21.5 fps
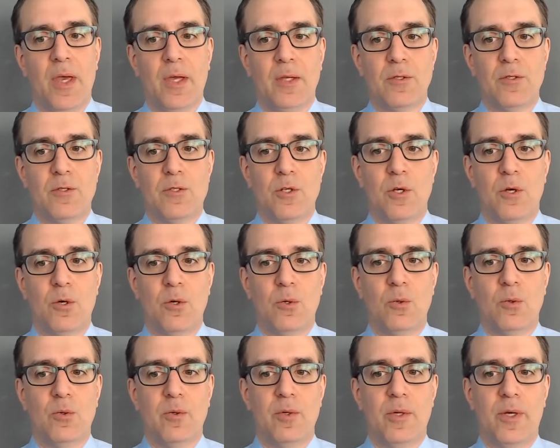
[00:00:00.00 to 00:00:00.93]
And
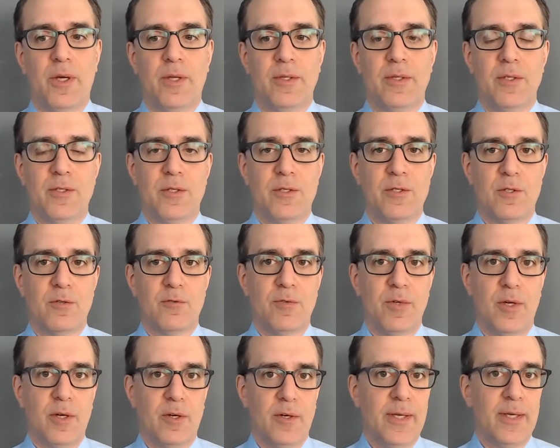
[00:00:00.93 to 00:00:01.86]
so this is a
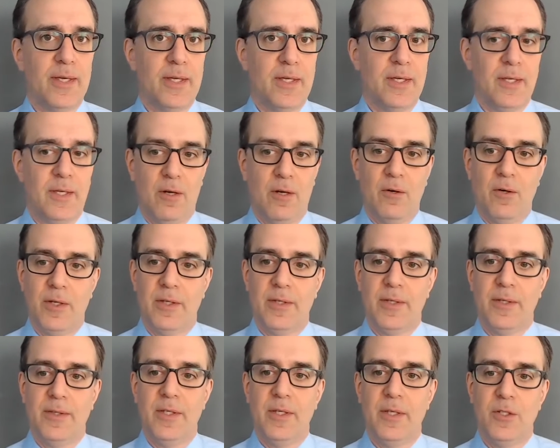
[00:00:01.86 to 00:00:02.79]
very key
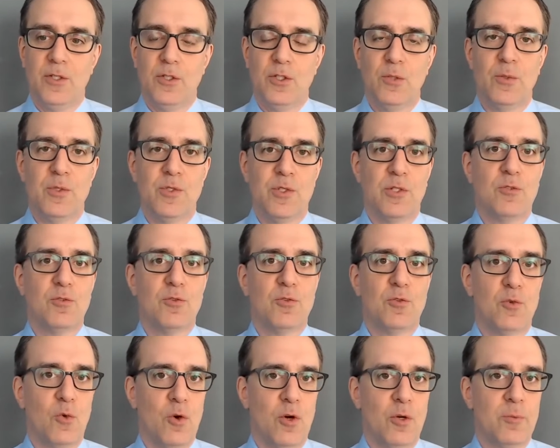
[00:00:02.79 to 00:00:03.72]
area, that the issue is
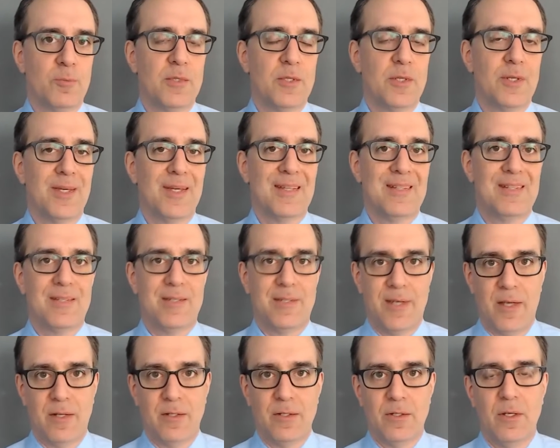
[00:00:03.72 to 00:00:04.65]
informed
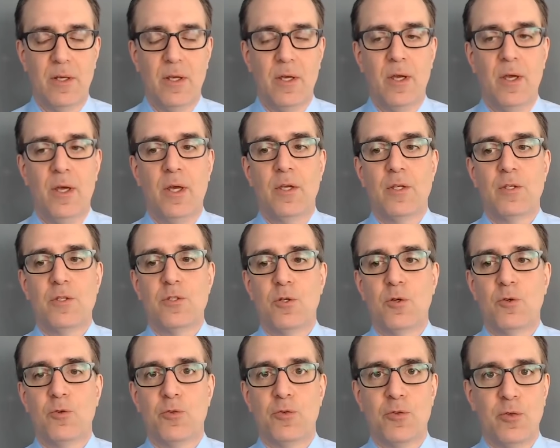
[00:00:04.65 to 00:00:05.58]
consent.
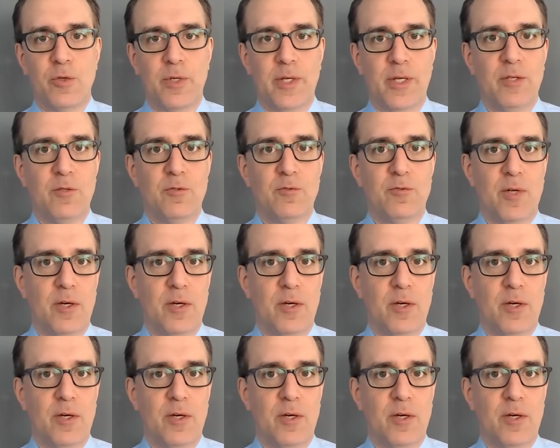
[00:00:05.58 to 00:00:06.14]
So free,